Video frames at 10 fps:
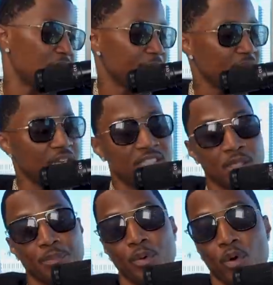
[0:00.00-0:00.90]
know what I mean? It's
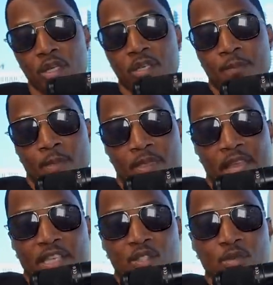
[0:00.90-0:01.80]
important
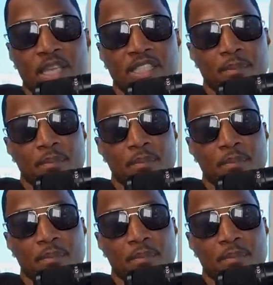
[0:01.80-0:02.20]
that you get